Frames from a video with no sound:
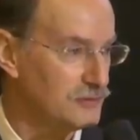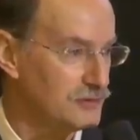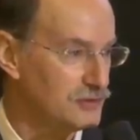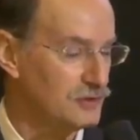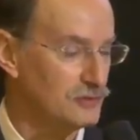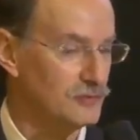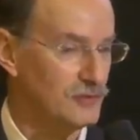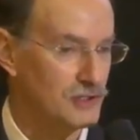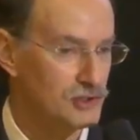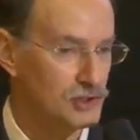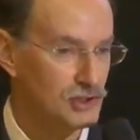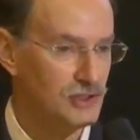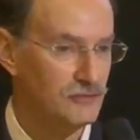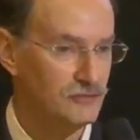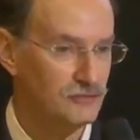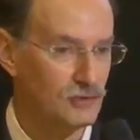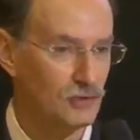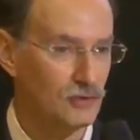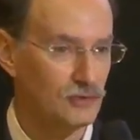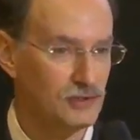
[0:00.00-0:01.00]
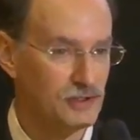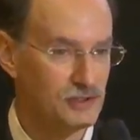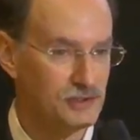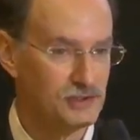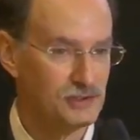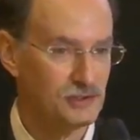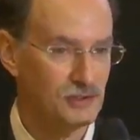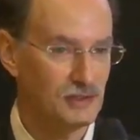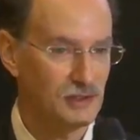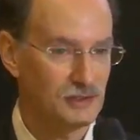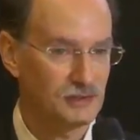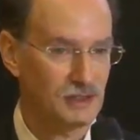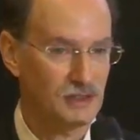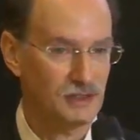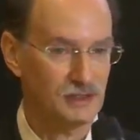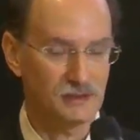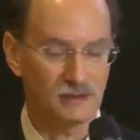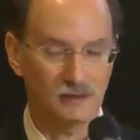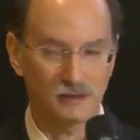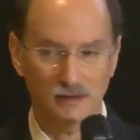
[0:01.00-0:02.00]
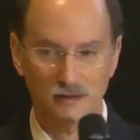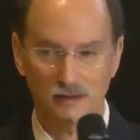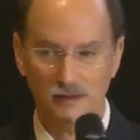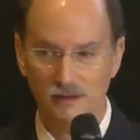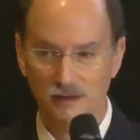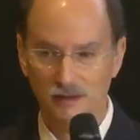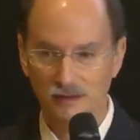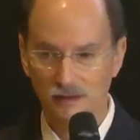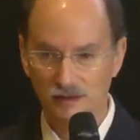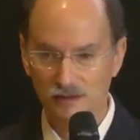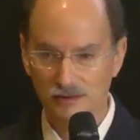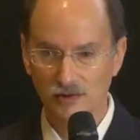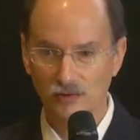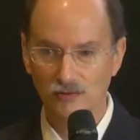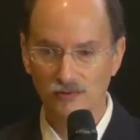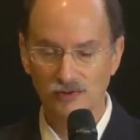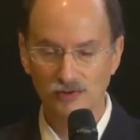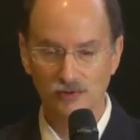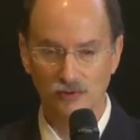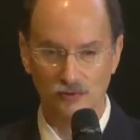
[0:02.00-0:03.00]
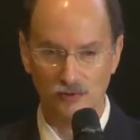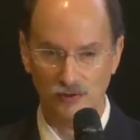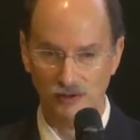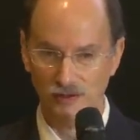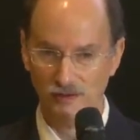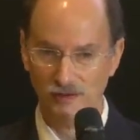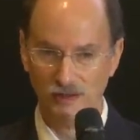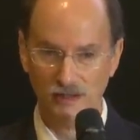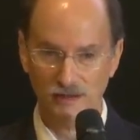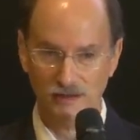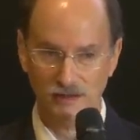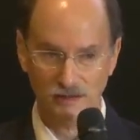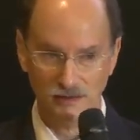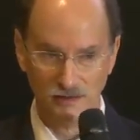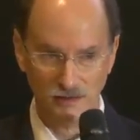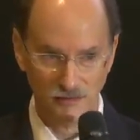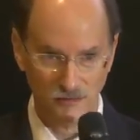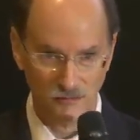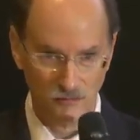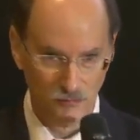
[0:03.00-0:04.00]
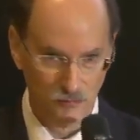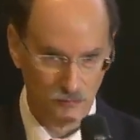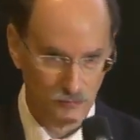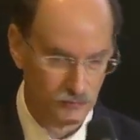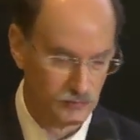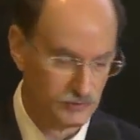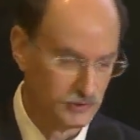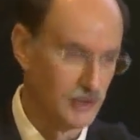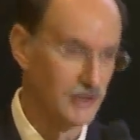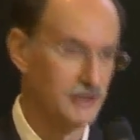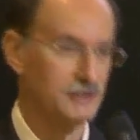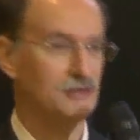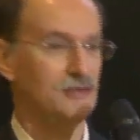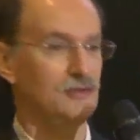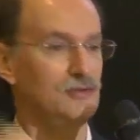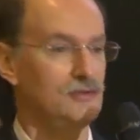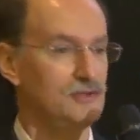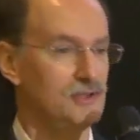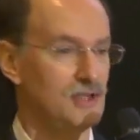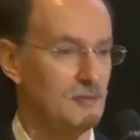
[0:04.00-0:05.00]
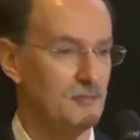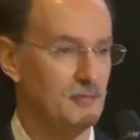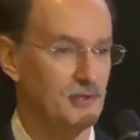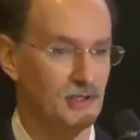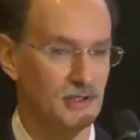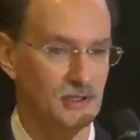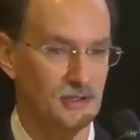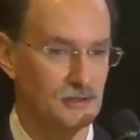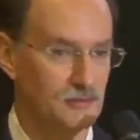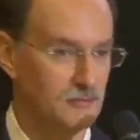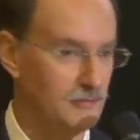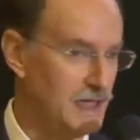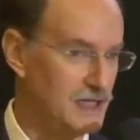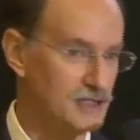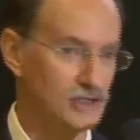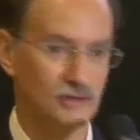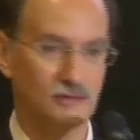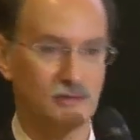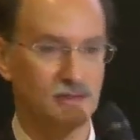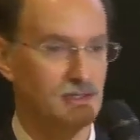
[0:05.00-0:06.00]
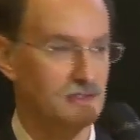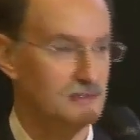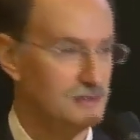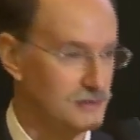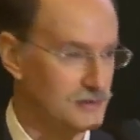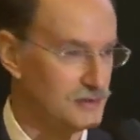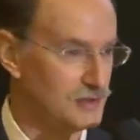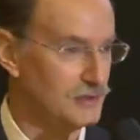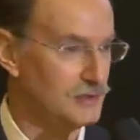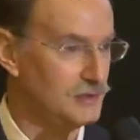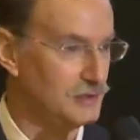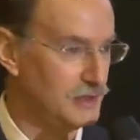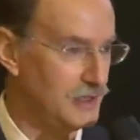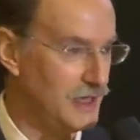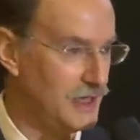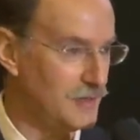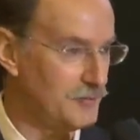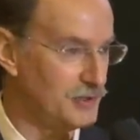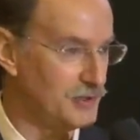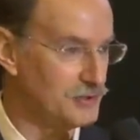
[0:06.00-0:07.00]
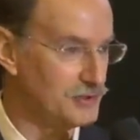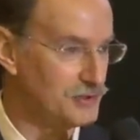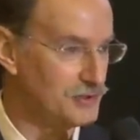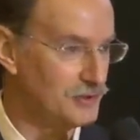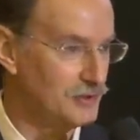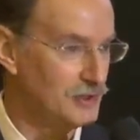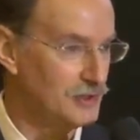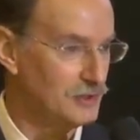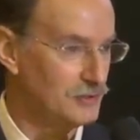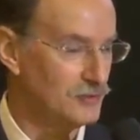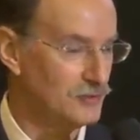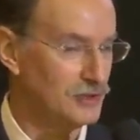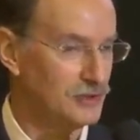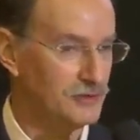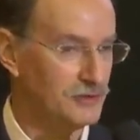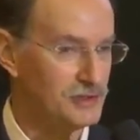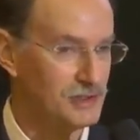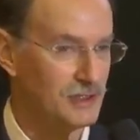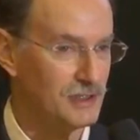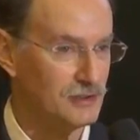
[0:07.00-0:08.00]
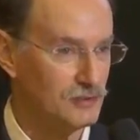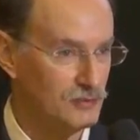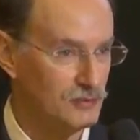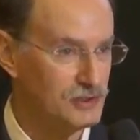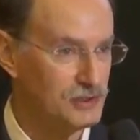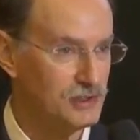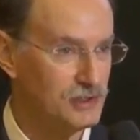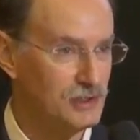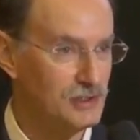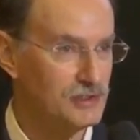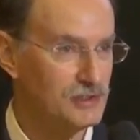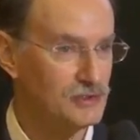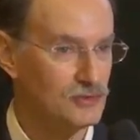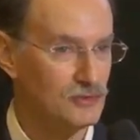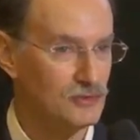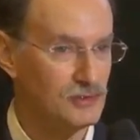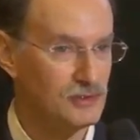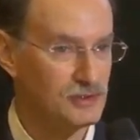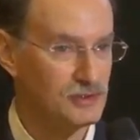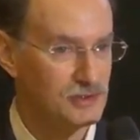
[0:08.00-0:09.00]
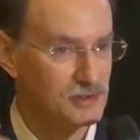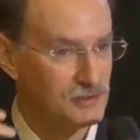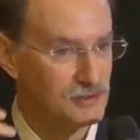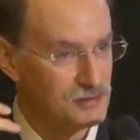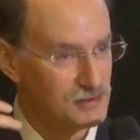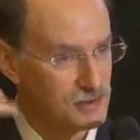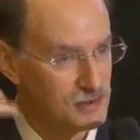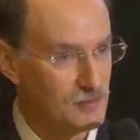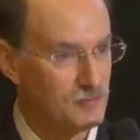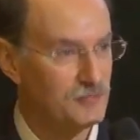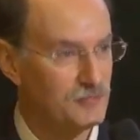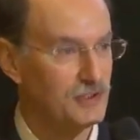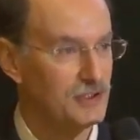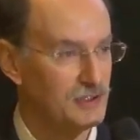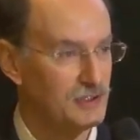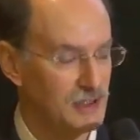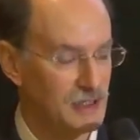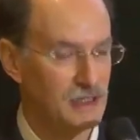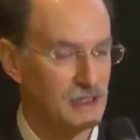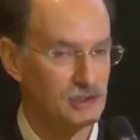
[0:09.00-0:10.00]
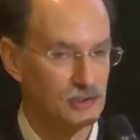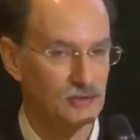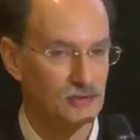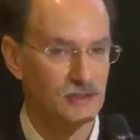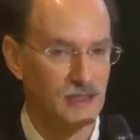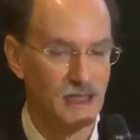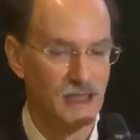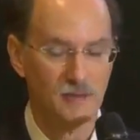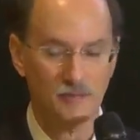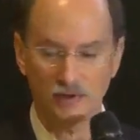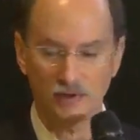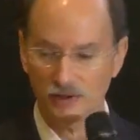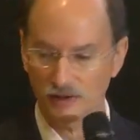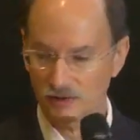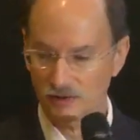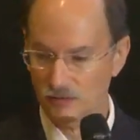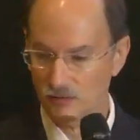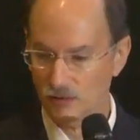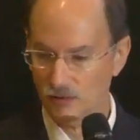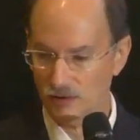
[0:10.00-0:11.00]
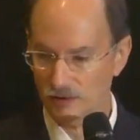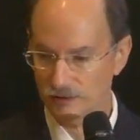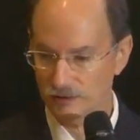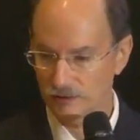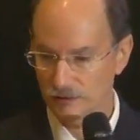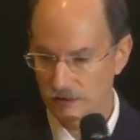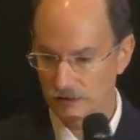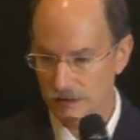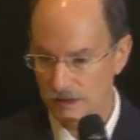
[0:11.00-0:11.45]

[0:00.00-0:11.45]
So Rajiv told us that uh, in his own story that he would like to do something and then magically it suddenly happens. Well, is that coincidence or is there something actually happening in the world?